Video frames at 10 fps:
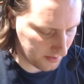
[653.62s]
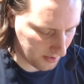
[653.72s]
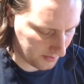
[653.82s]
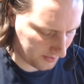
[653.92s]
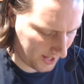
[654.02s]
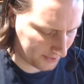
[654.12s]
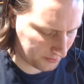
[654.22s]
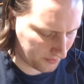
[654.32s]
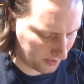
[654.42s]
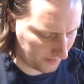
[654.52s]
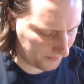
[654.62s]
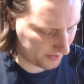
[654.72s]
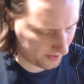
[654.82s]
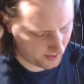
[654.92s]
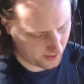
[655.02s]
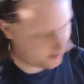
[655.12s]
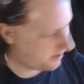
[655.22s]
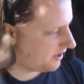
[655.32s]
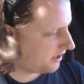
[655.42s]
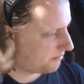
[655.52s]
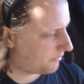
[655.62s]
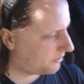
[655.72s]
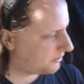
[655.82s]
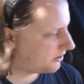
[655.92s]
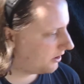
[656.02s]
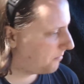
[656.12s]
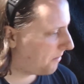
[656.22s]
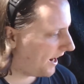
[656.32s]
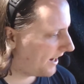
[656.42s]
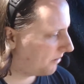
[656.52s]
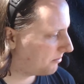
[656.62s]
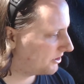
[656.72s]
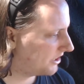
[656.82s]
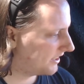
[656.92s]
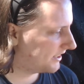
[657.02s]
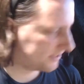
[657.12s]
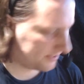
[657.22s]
Next, we've got Boruto pineapple jellies.